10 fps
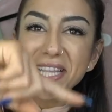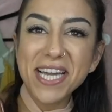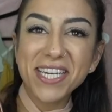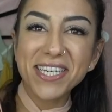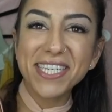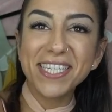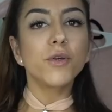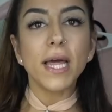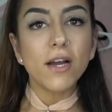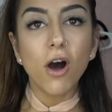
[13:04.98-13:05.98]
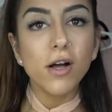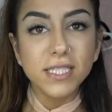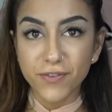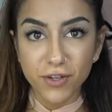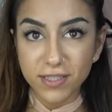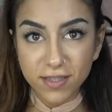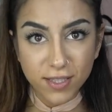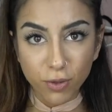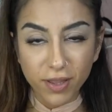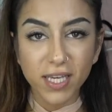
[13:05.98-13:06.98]
a like on it. If you like hauls, if you're into
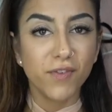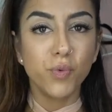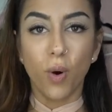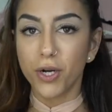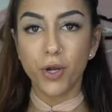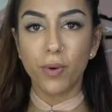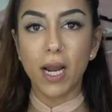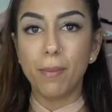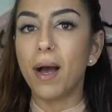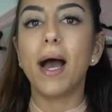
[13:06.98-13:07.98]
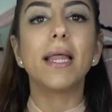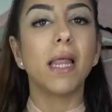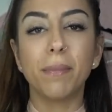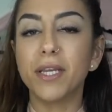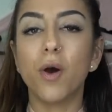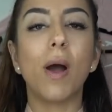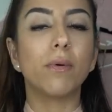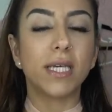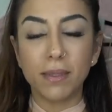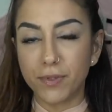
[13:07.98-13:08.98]
this sort of thing, if you wanna know what I buy, let me know, I
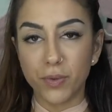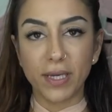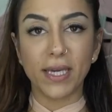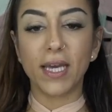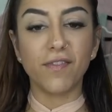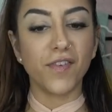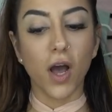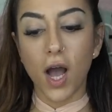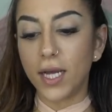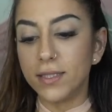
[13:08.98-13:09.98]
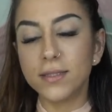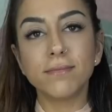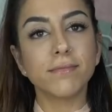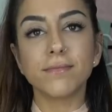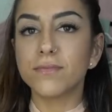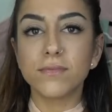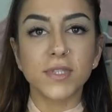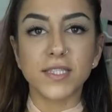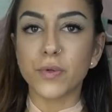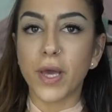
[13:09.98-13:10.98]
will keep doing it. If not,
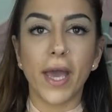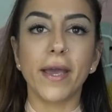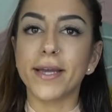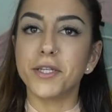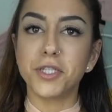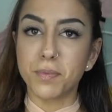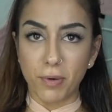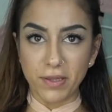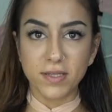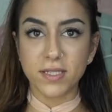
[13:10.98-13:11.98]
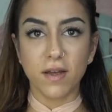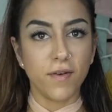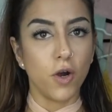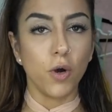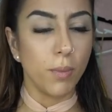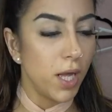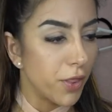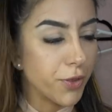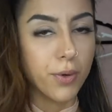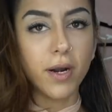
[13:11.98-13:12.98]
that's okay. I could just bring the stuff home,
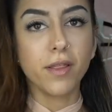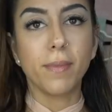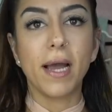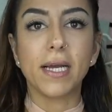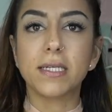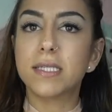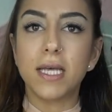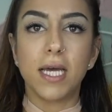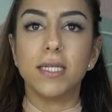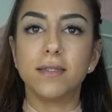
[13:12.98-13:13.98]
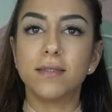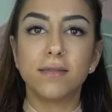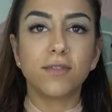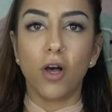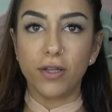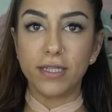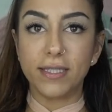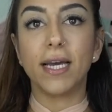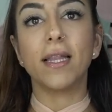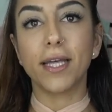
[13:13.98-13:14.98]
throw it out of the bags, and call it
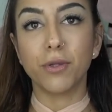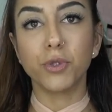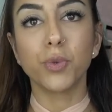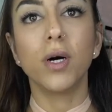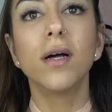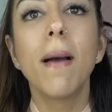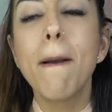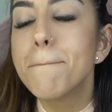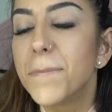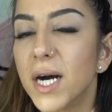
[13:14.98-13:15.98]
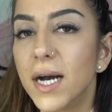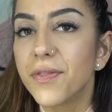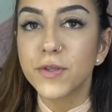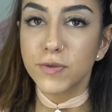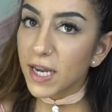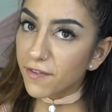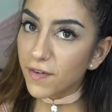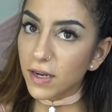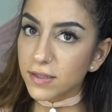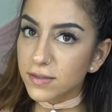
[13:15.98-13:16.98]
a day like usual. But this was kind of
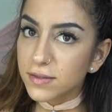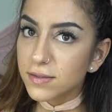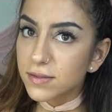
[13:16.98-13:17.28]
fun